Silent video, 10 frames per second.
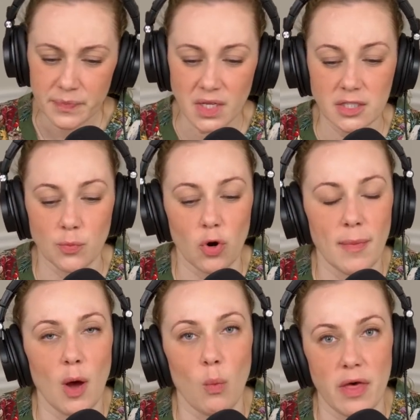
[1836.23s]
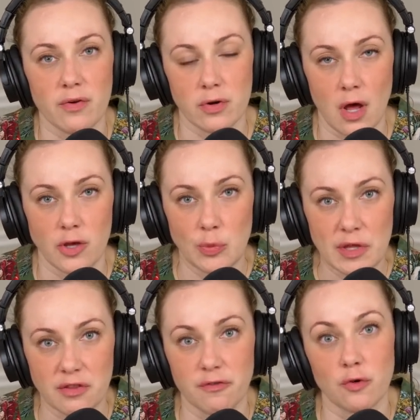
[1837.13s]
It's more about whether or not you
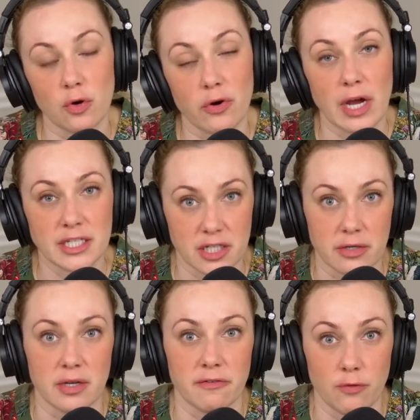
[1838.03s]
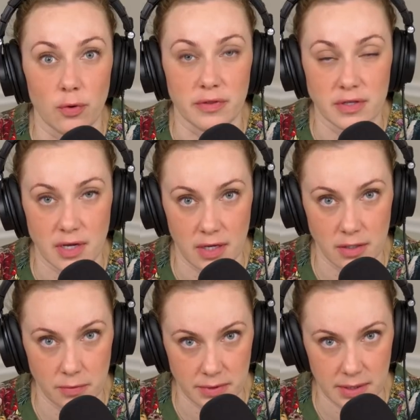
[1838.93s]
meet the full criteria for the
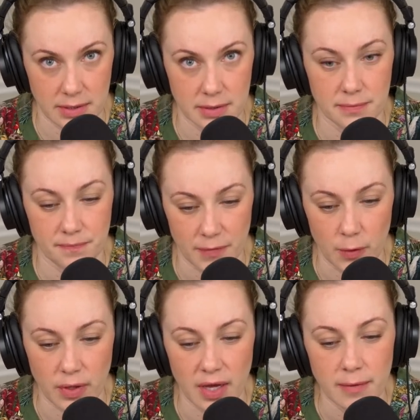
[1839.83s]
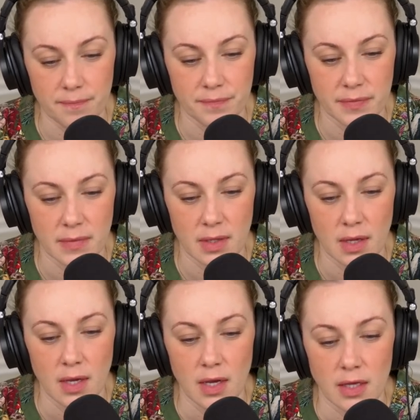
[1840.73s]
diagnosis. Okay.
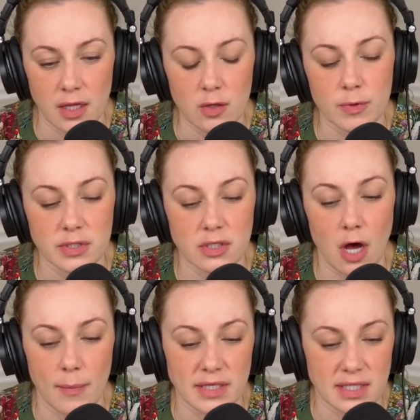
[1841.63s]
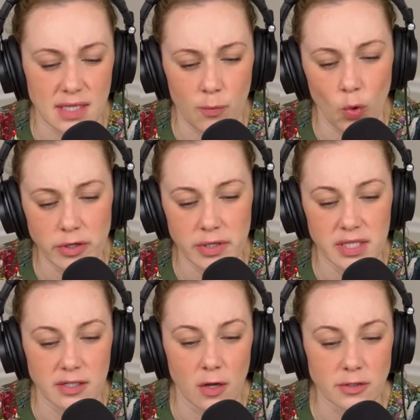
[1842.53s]
Another person comments, says, I'm wondering
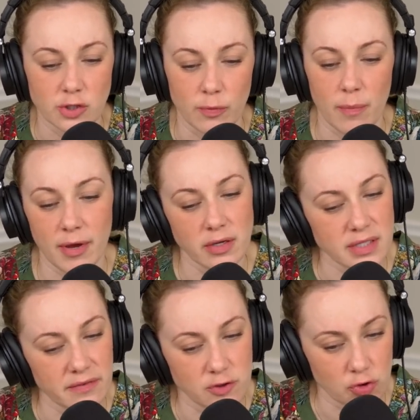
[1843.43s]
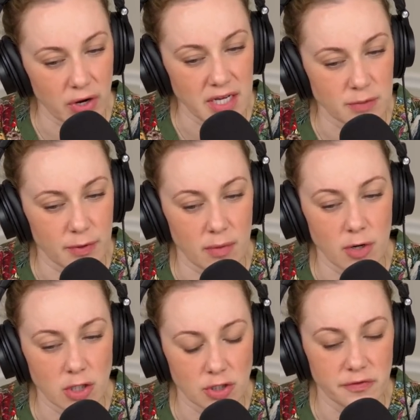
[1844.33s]
this also. My parents have traits, but I'm
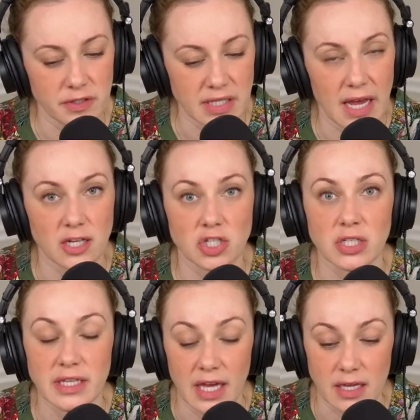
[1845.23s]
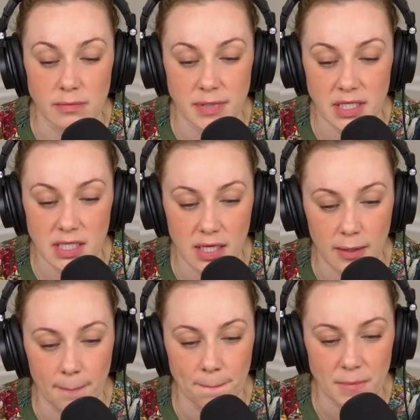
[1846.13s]
not sure if it's actually
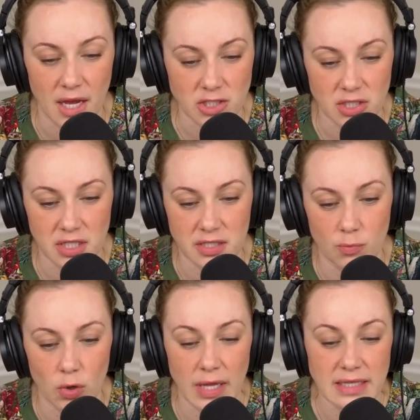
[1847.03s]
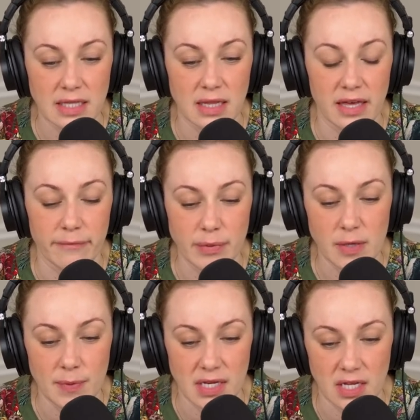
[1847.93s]
NPD. I actually think it's more likely that they have
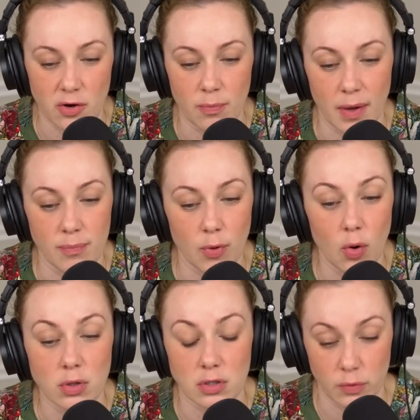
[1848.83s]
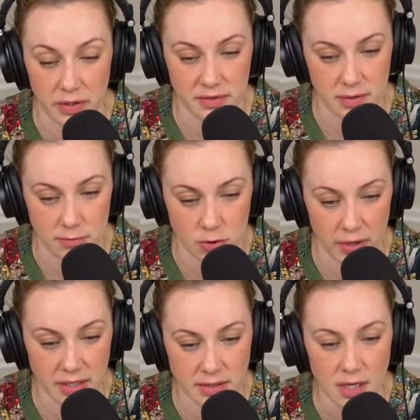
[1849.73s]
BPD or bipolar with some
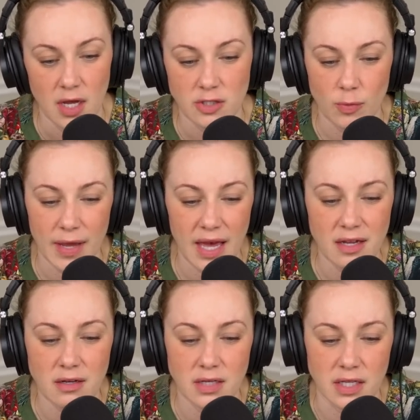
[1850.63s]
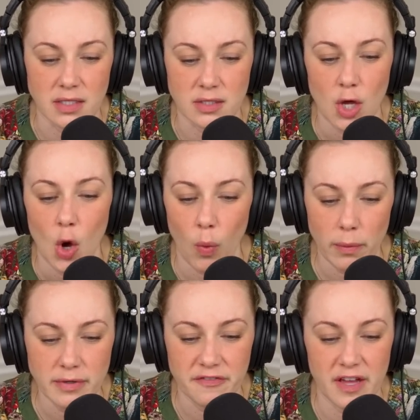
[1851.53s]
traits. So my add-on is, what
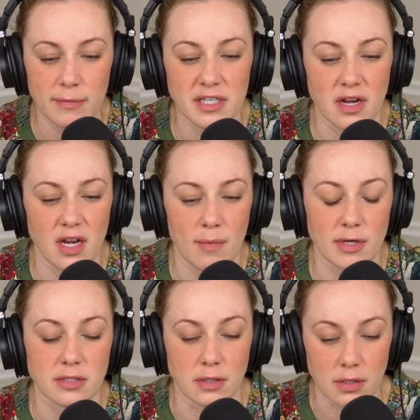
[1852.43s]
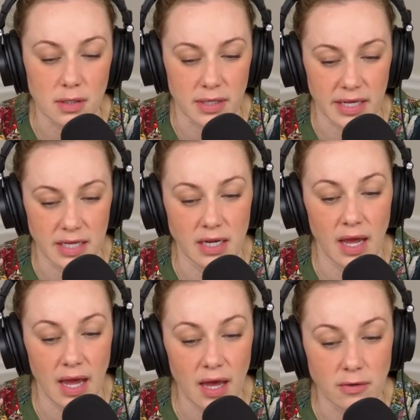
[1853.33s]
would family dynamics look like in a
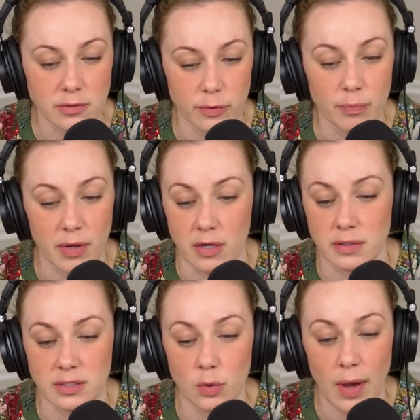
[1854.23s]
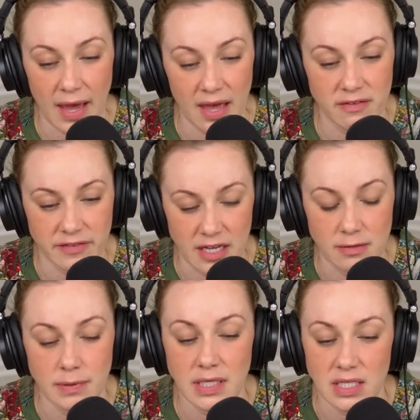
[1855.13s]
house with parents who have
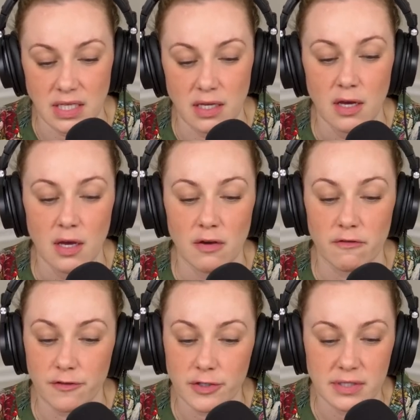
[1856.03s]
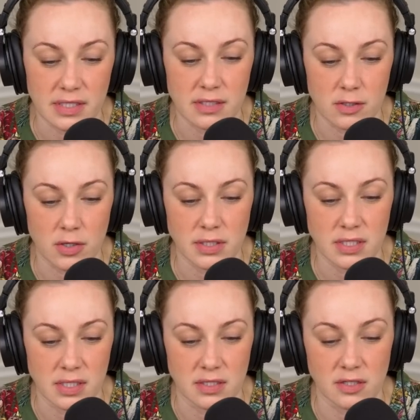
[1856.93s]
NPD versus
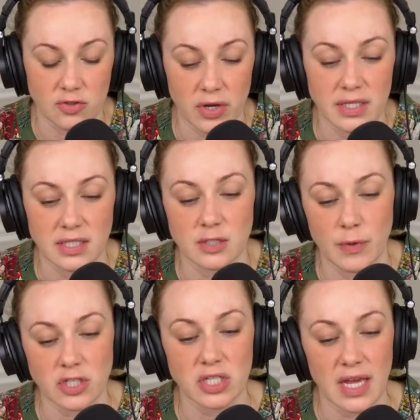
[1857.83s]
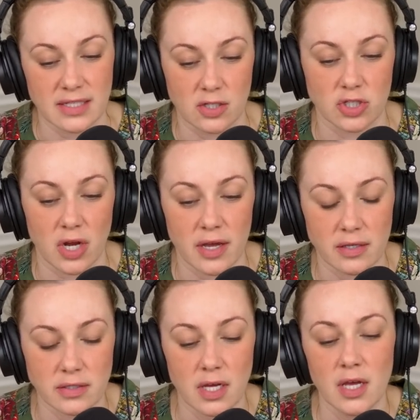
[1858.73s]
narcissistic traits, especially as a
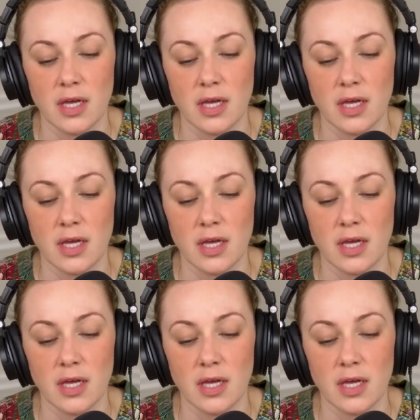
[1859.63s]
child?